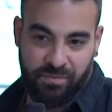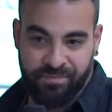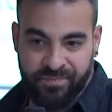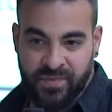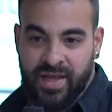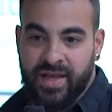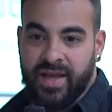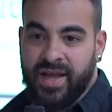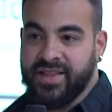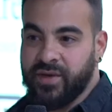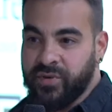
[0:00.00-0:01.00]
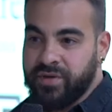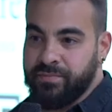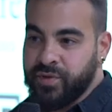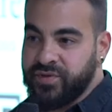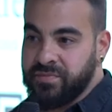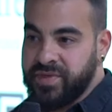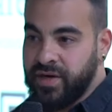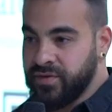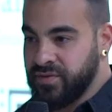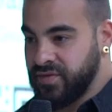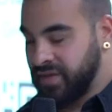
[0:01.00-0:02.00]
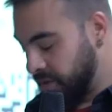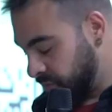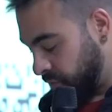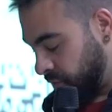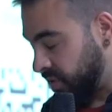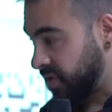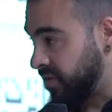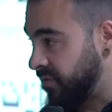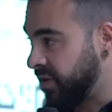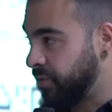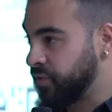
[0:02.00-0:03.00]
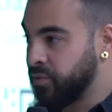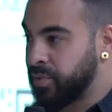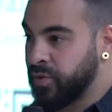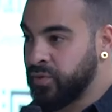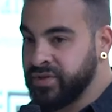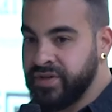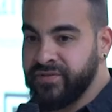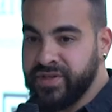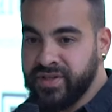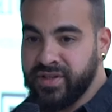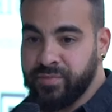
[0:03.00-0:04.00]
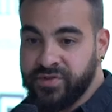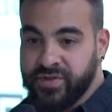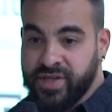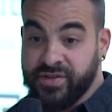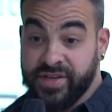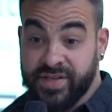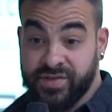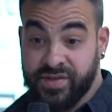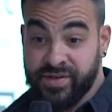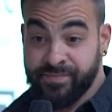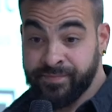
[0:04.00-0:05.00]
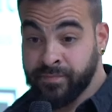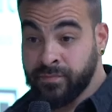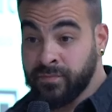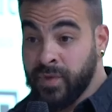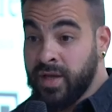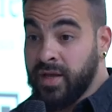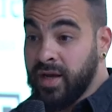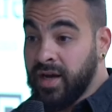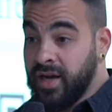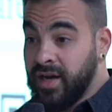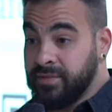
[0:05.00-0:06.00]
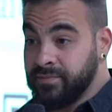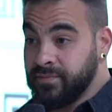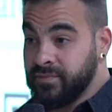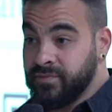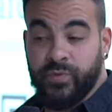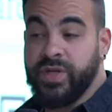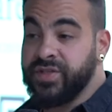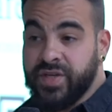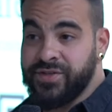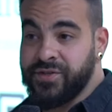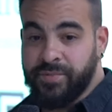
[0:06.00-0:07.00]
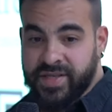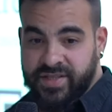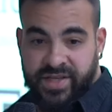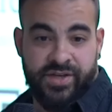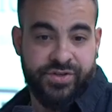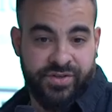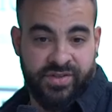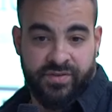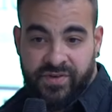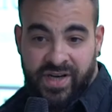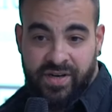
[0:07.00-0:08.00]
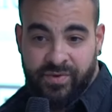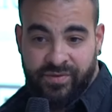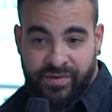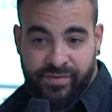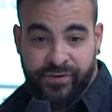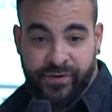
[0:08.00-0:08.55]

some. And then we can build some DAOs and sell too, because I think it was super cool the event that they put together yesterday. Um, really touched by the energy and the vibe of